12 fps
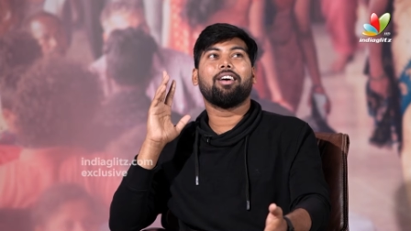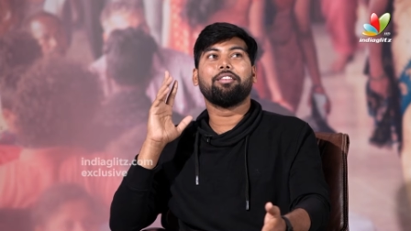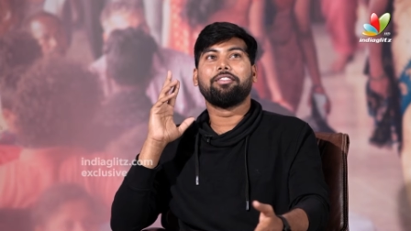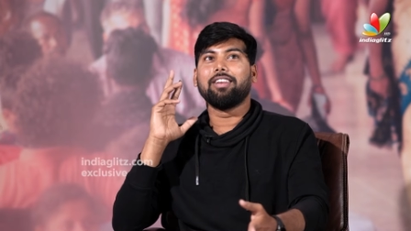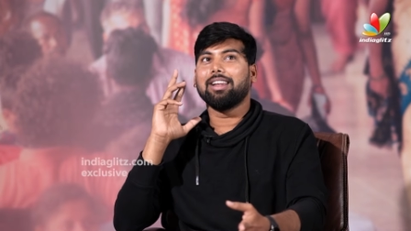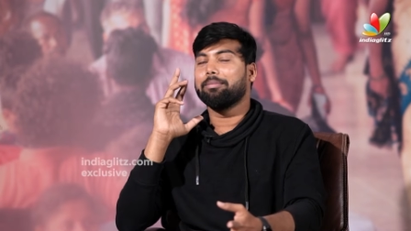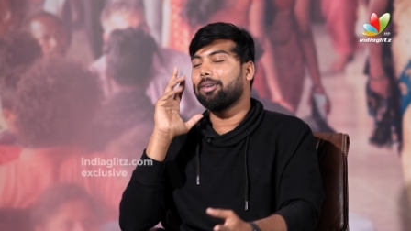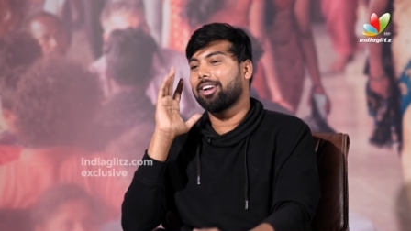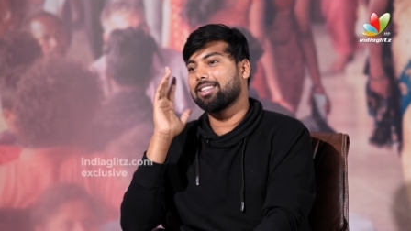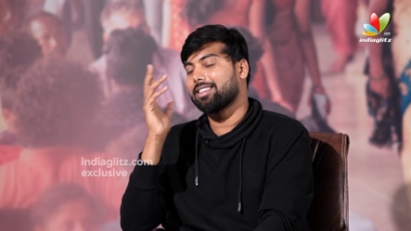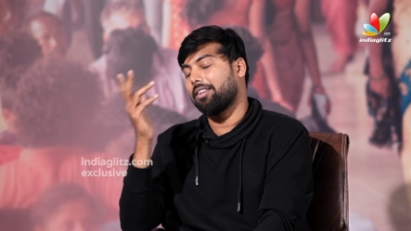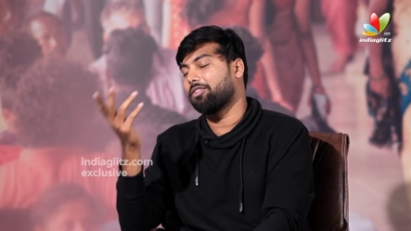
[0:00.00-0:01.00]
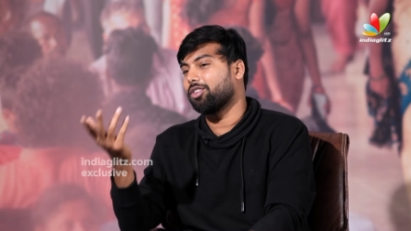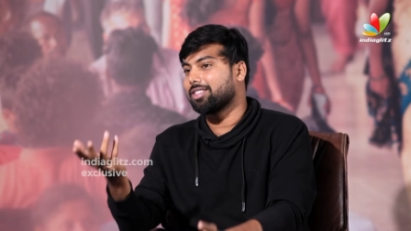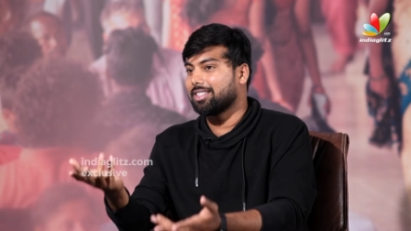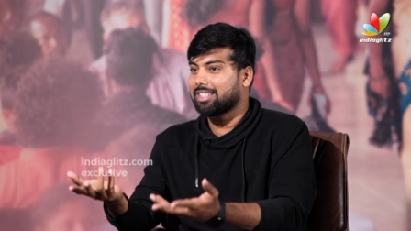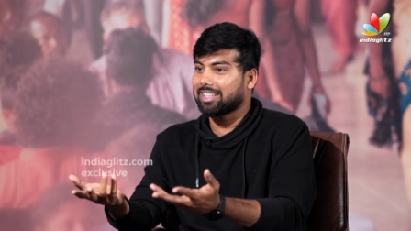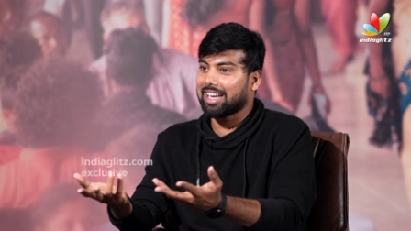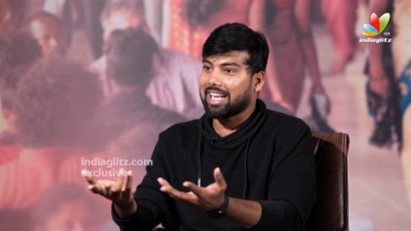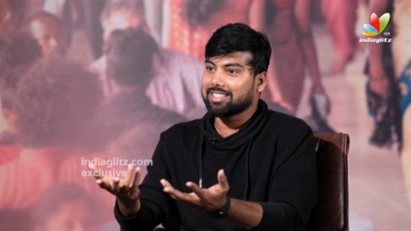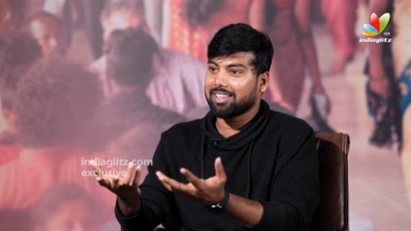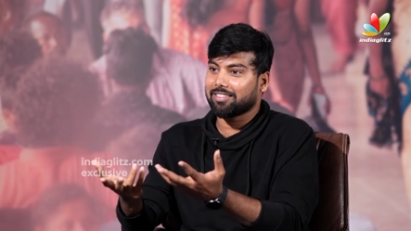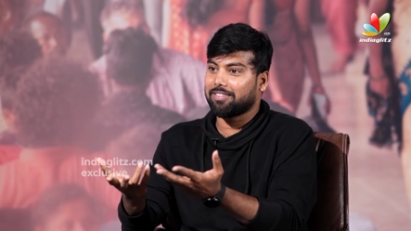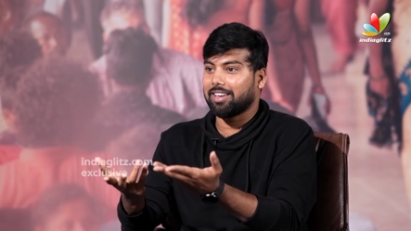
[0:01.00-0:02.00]
love film or else, of course, it's a
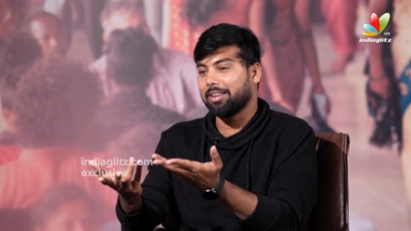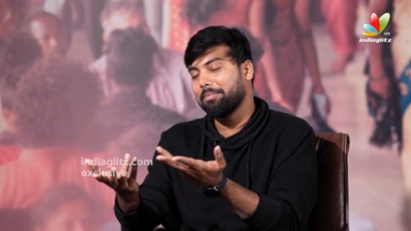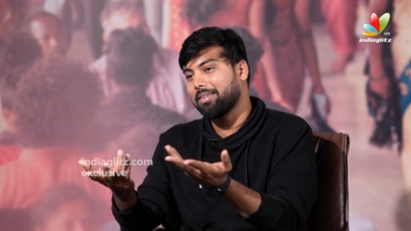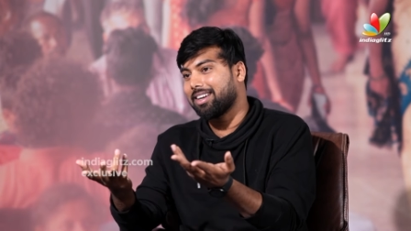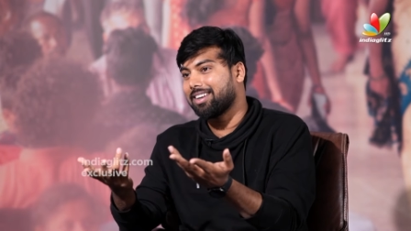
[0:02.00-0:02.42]
classic film.